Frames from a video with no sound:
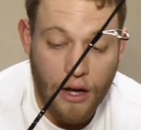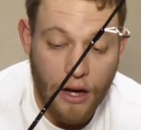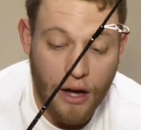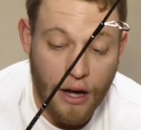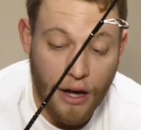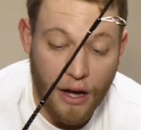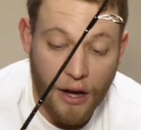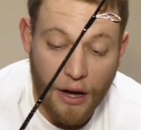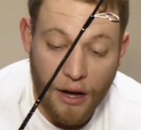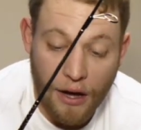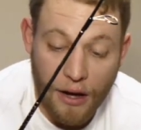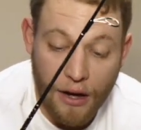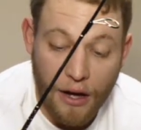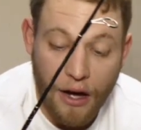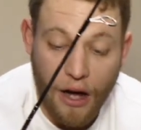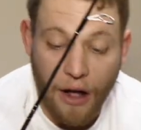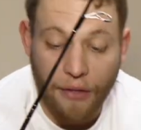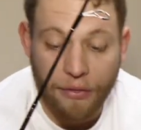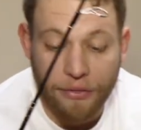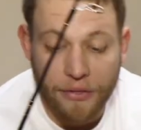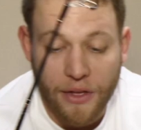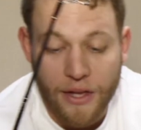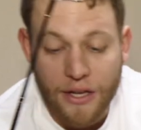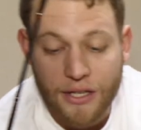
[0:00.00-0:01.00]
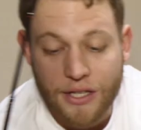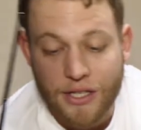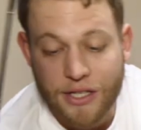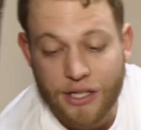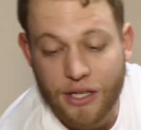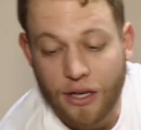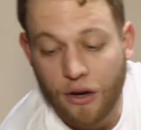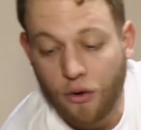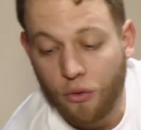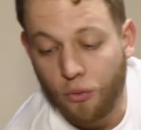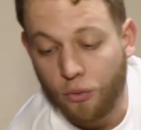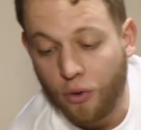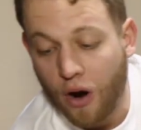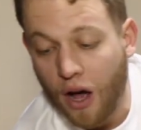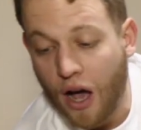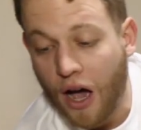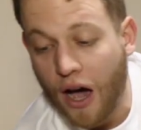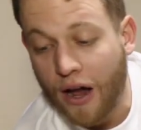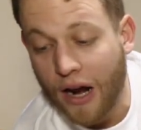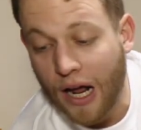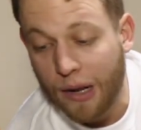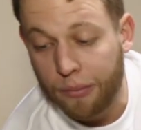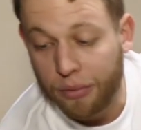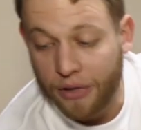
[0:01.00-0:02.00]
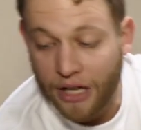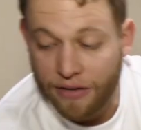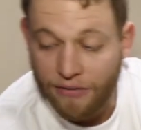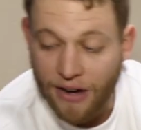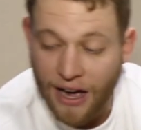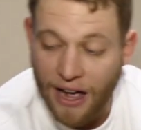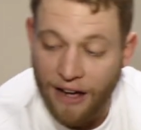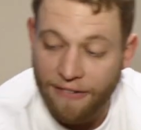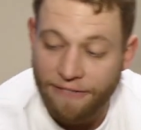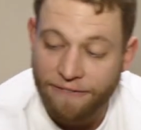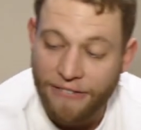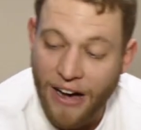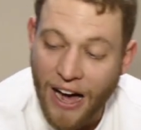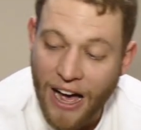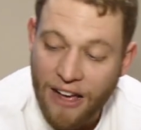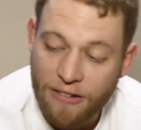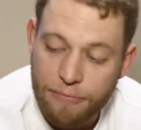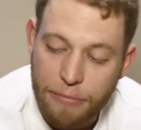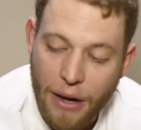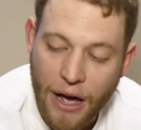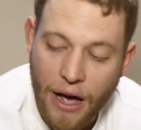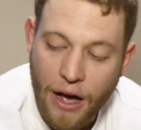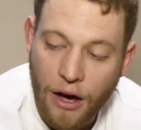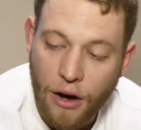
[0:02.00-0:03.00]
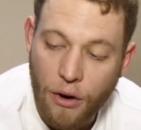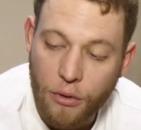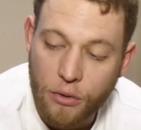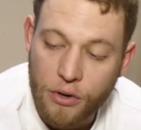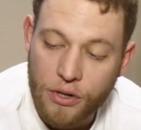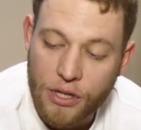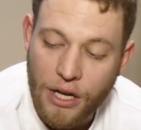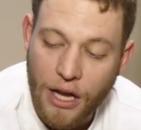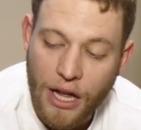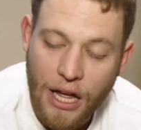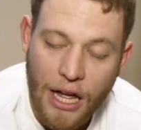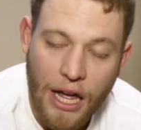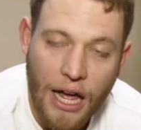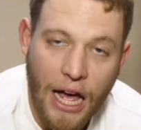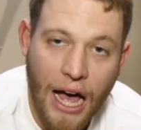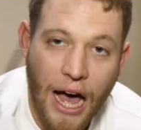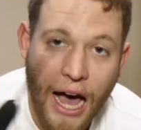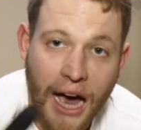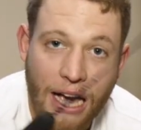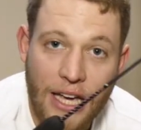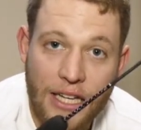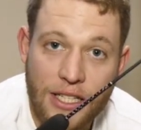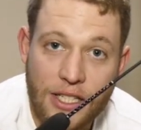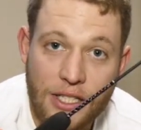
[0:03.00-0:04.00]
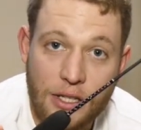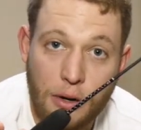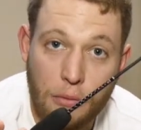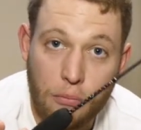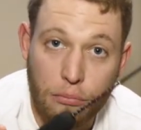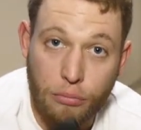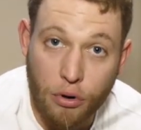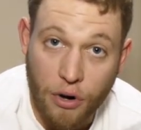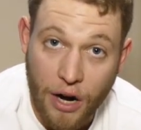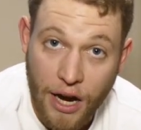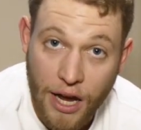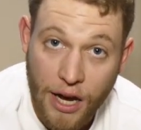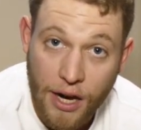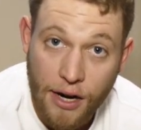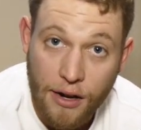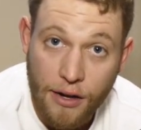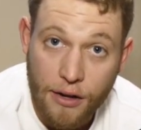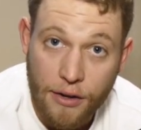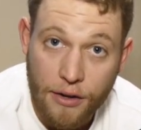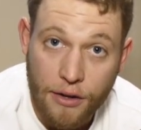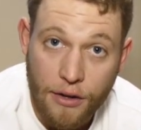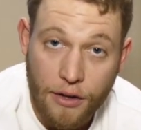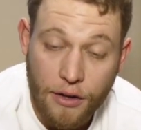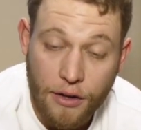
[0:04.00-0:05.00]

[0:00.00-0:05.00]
On this rod, I believe I have 5-pound ice braid